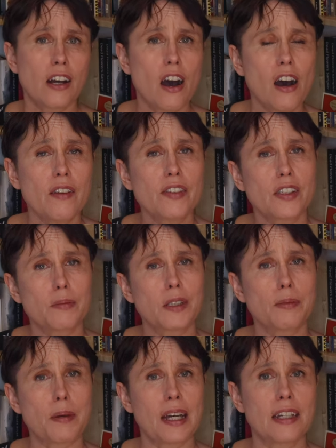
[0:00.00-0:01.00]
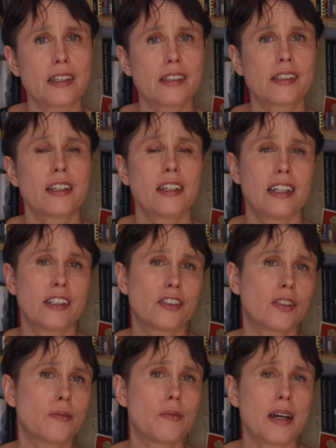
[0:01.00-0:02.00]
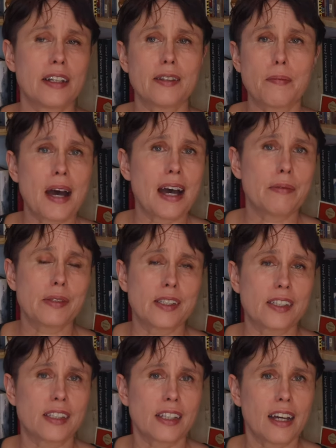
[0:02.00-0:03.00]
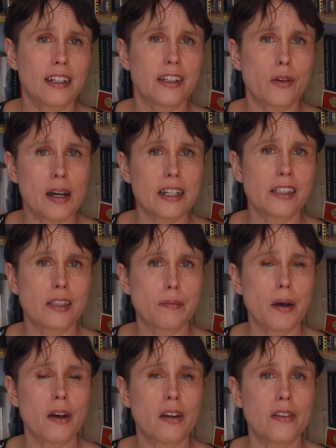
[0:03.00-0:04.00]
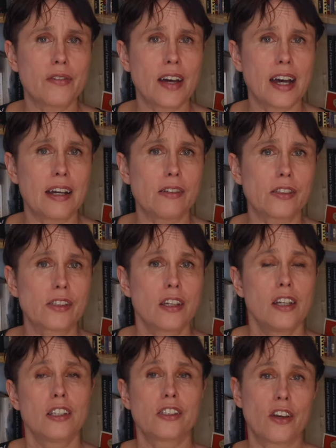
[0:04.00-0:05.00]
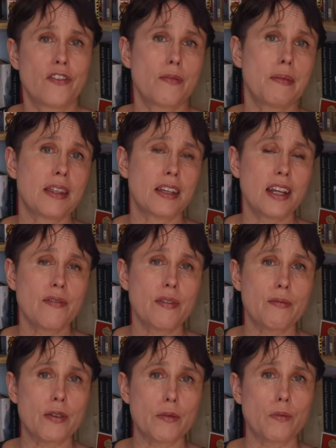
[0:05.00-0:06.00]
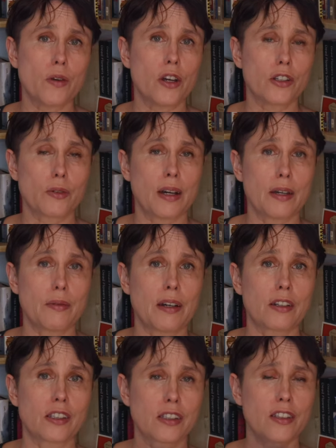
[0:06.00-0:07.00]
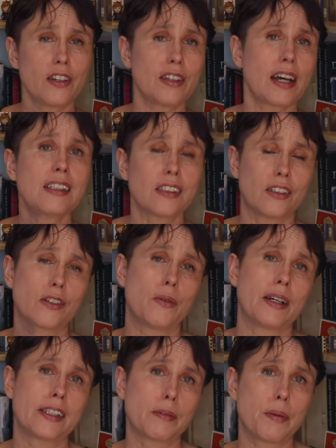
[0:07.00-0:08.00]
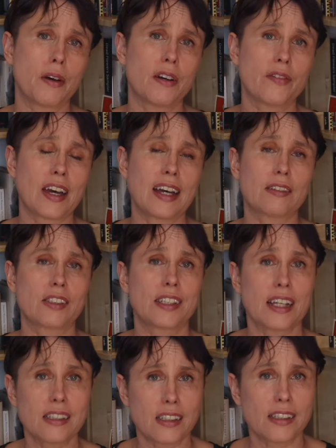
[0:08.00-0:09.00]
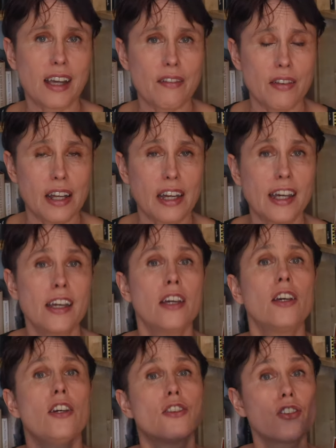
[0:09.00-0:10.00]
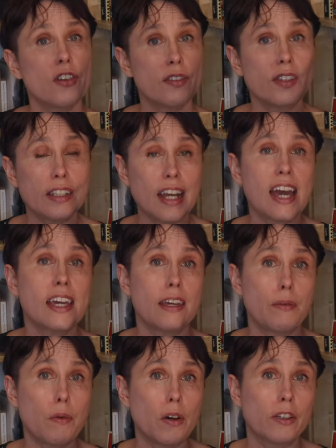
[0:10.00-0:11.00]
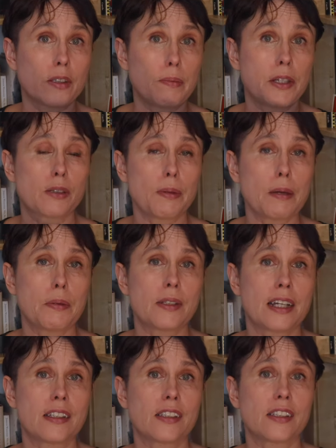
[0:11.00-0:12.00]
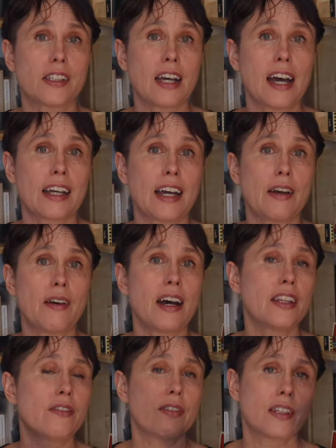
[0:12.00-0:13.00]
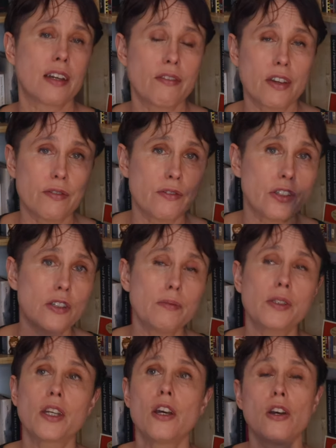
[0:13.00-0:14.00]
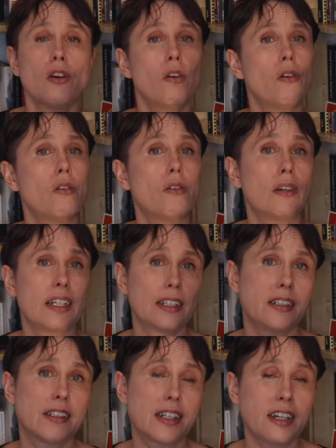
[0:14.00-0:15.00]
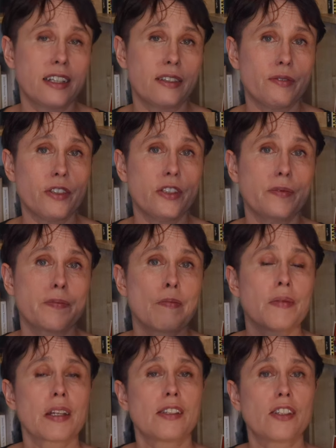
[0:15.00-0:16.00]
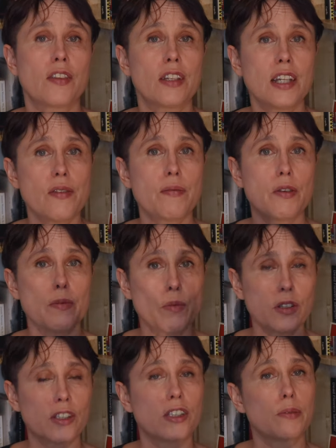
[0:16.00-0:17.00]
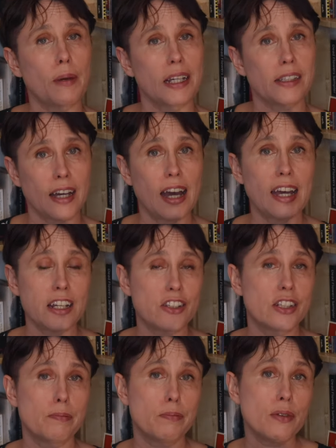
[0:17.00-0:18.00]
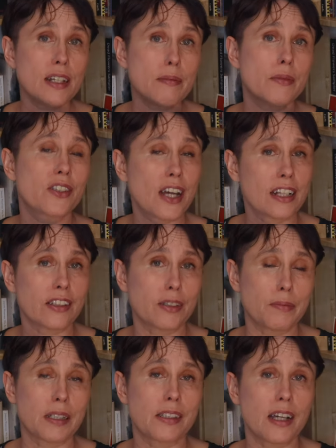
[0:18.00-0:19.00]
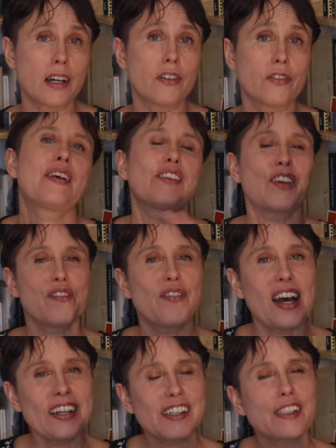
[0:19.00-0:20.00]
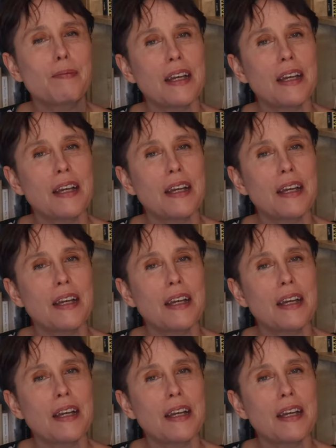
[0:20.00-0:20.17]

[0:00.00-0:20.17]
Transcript: Carve some space in somewhere that perhaps is a slightly quieter part of the house. So for me, the living room worked quite well, because although that isn't a quieter part of the house necessarily, during the day it was, because people tended to hang out either in their own rooms or in the dining room. So the living room was a space that I actually pretty much had to myself. So find a